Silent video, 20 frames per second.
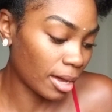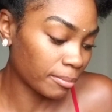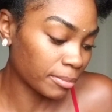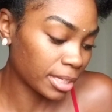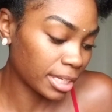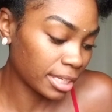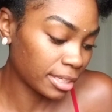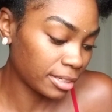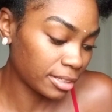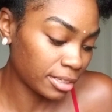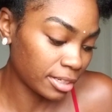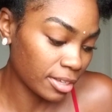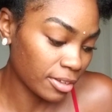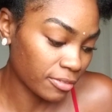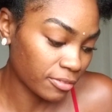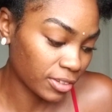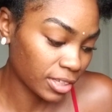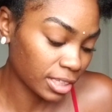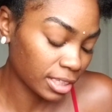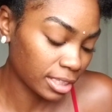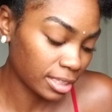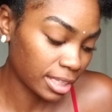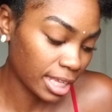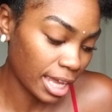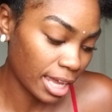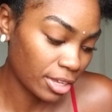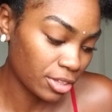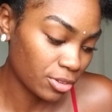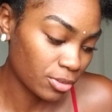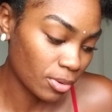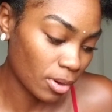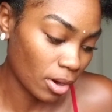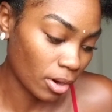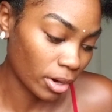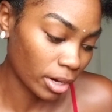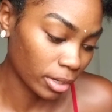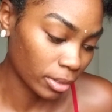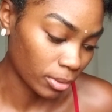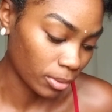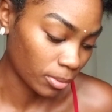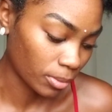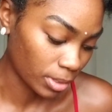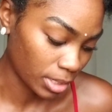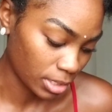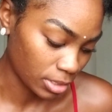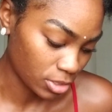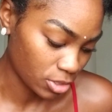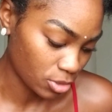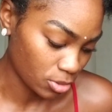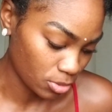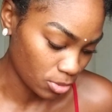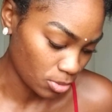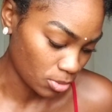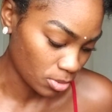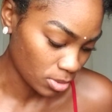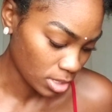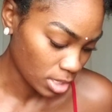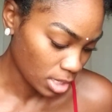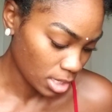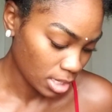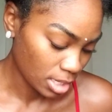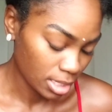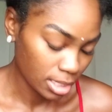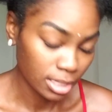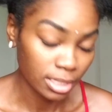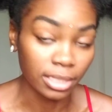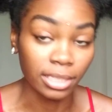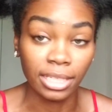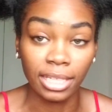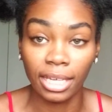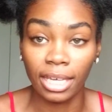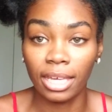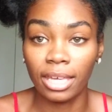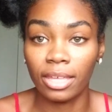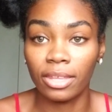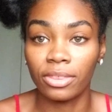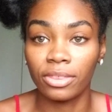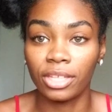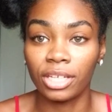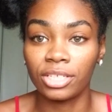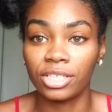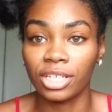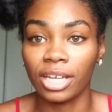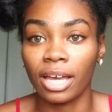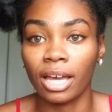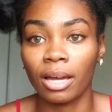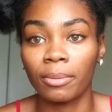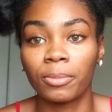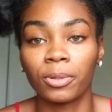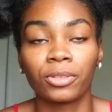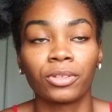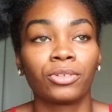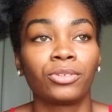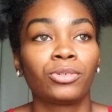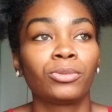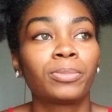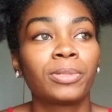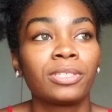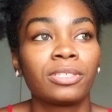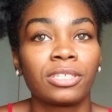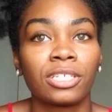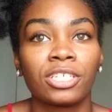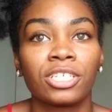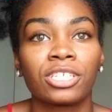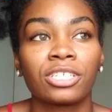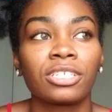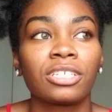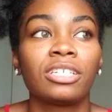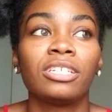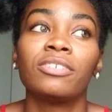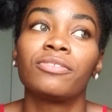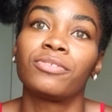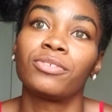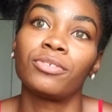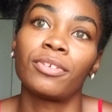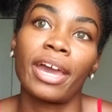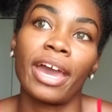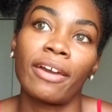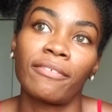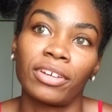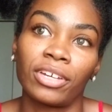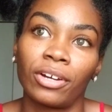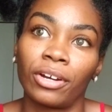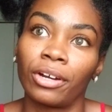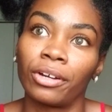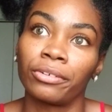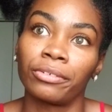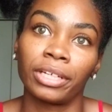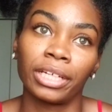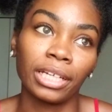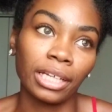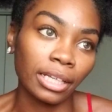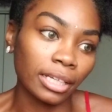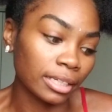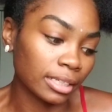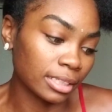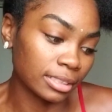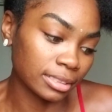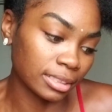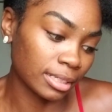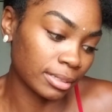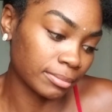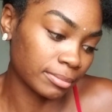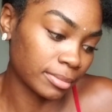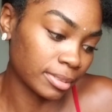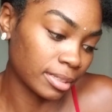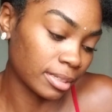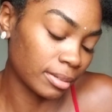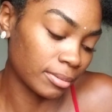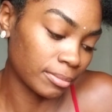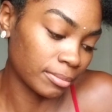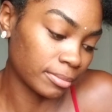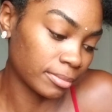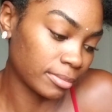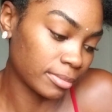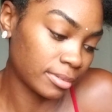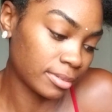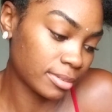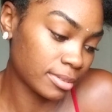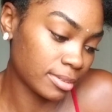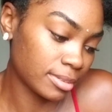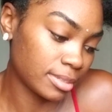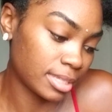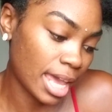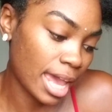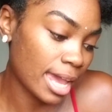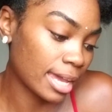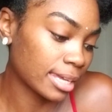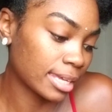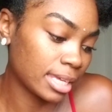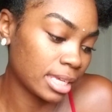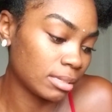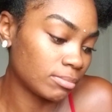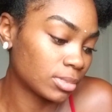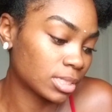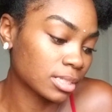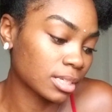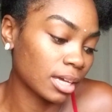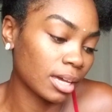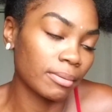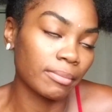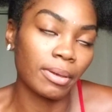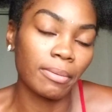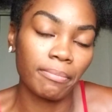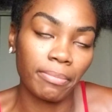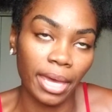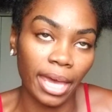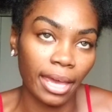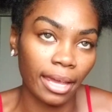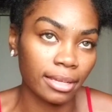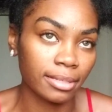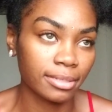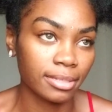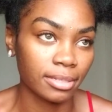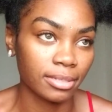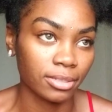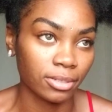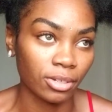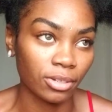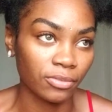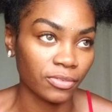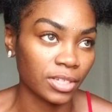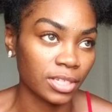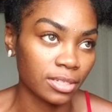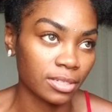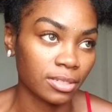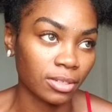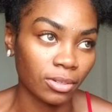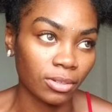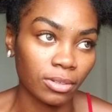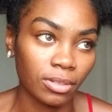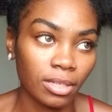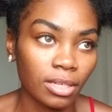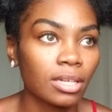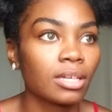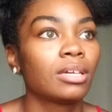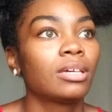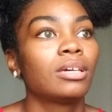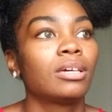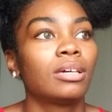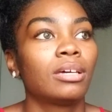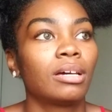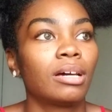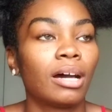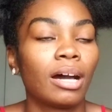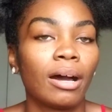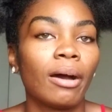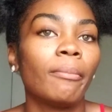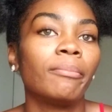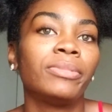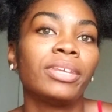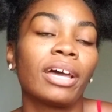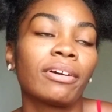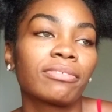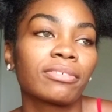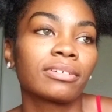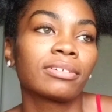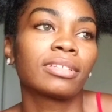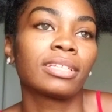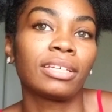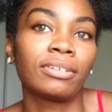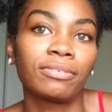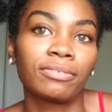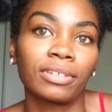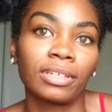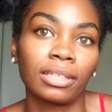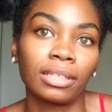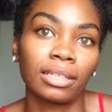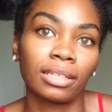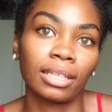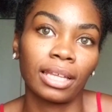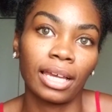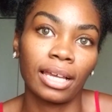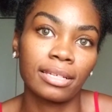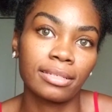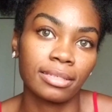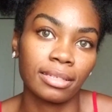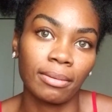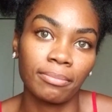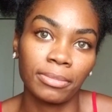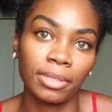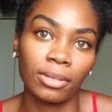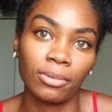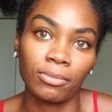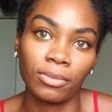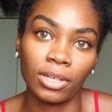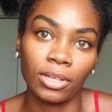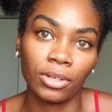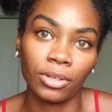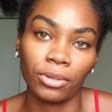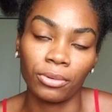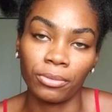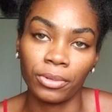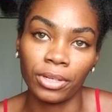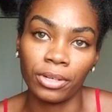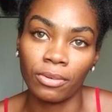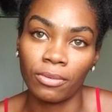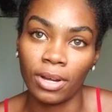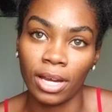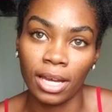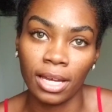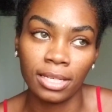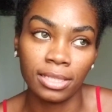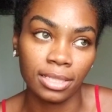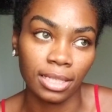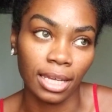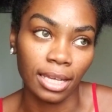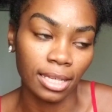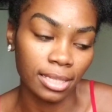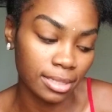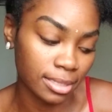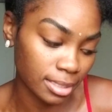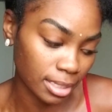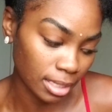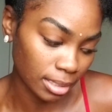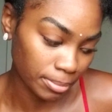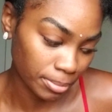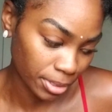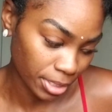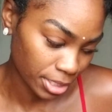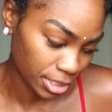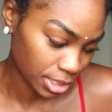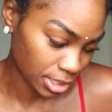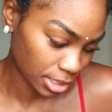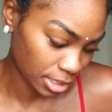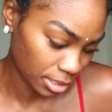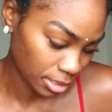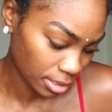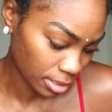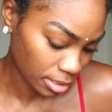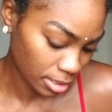getting the feeling that you are going to get the job or the new position if you haven't already, because that keeps coming back to surface. So I'm definitely feeling like something with career-wise, like a celebration